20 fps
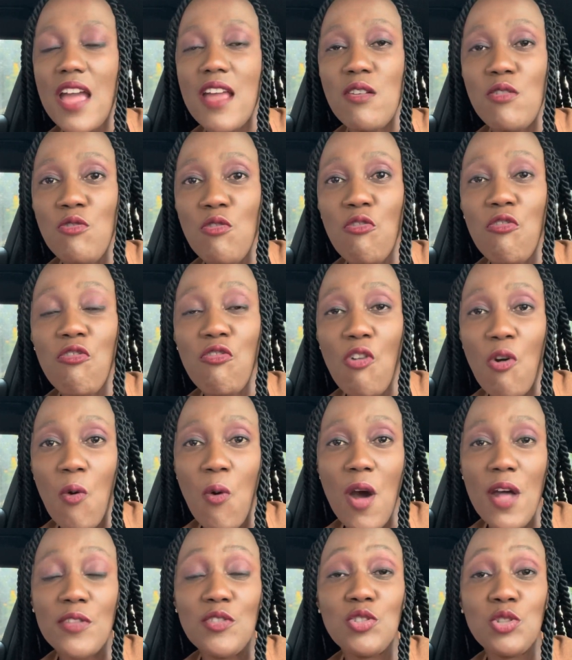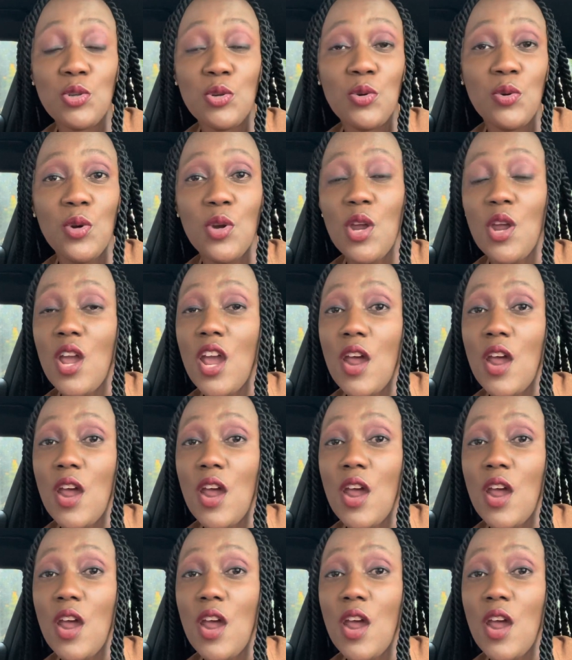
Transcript: I look forward to